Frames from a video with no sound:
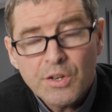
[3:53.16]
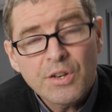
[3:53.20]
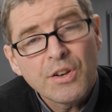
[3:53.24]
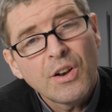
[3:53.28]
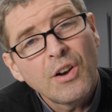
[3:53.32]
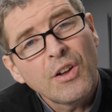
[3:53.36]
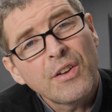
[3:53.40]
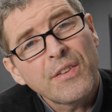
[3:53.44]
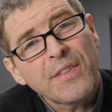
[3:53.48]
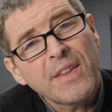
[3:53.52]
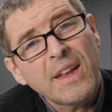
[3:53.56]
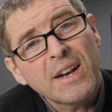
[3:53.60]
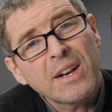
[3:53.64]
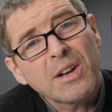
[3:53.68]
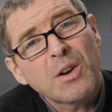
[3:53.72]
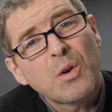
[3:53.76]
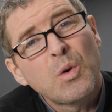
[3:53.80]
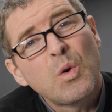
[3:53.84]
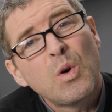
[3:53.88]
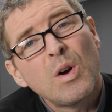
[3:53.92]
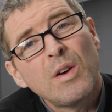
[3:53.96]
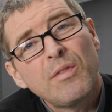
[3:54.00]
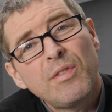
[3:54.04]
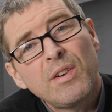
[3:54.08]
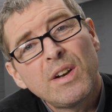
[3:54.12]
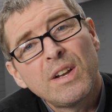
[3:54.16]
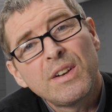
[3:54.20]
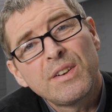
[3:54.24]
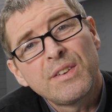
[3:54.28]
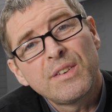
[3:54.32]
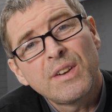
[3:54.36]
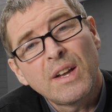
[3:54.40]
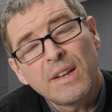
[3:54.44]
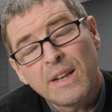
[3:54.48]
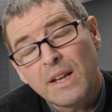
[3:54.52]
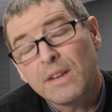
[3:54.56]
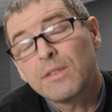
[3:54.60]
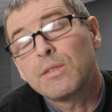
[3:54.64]
Look at that equivalent,
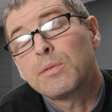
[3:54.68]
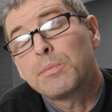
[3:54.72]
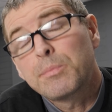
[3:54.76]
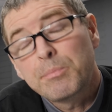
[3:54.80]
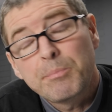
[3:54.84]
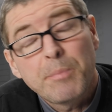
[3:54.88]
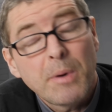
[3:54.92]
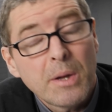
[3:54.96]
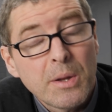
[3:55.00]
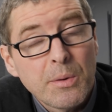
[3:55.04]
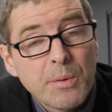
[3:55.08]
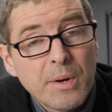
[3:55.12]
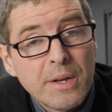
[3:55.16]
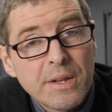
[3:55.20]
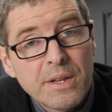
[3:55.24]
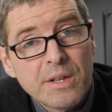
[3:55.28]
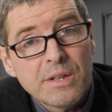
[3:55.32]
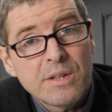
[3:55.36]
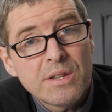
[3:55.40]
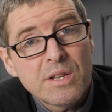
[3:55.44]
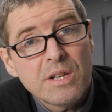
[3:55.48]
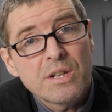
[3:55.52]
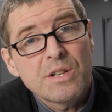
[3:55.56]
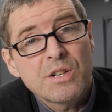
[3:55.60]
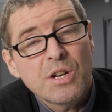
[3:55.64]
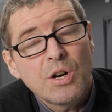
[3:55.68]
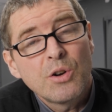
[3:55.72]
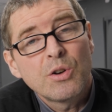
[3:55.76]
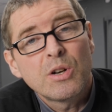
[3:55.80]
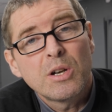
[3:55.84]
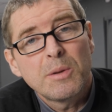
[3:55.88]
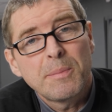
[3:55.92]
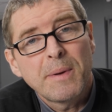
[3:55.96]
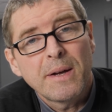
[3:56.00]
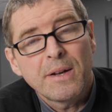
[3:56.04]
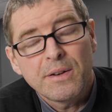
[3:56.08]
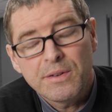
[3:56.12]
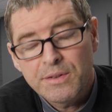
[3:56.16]
and that's, by the way, the, the total
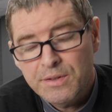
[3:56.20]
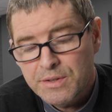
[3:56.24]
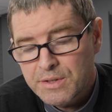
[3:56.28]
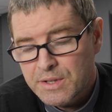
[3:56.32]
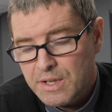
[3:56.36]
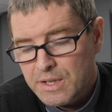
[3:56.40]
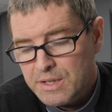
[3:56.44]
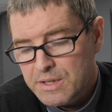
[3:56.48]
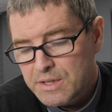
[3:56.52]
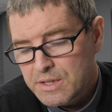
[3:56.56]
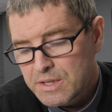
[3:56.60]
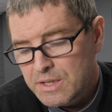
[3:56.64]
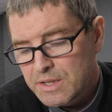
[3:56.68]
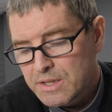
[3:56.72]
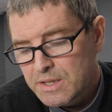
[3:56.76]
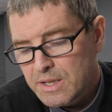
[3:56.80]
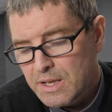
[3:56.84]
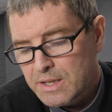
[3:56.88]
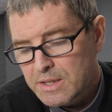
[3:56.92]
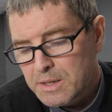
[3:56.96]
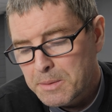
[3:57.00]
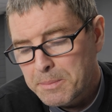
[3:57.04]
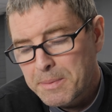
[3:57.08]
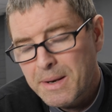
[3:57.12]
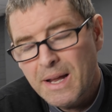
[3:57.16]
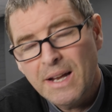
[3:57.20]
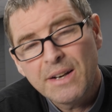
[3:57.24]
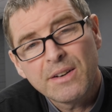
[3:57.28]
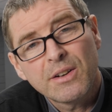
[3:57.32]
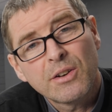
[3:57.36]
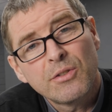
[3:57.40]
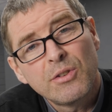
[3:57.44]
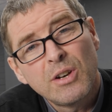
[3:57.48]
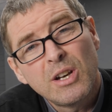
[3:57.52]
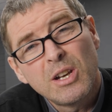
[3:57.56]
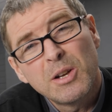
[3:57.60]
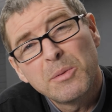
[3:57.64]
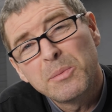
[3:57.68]
amount that the, uh, the plant
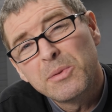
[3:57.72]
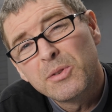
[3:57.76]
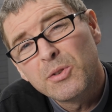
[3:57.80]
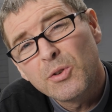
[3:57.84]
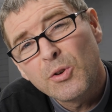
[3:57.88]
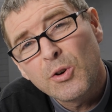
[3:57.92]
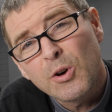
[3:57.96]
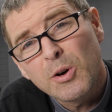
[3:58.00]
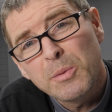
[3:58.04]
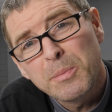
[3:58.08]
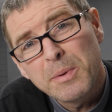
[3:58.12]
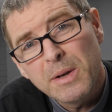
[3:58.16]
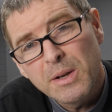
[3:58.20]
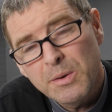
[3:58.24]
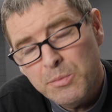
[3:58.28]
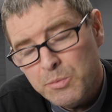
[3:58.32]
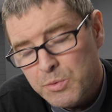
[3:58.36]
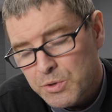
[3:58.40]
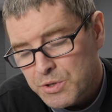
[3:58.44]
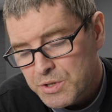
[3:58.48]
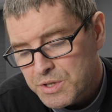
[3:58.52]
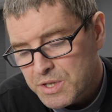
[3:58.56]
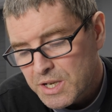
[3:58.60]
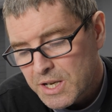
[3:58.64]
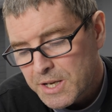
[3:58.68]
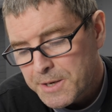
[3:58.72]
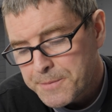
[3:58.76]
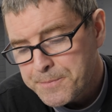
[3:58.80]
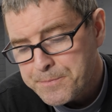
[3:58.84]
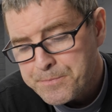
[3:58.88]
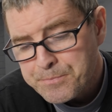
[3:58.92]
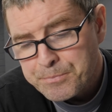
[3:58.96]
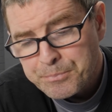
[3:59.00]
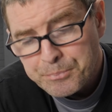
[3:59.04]
can really absorb in one day.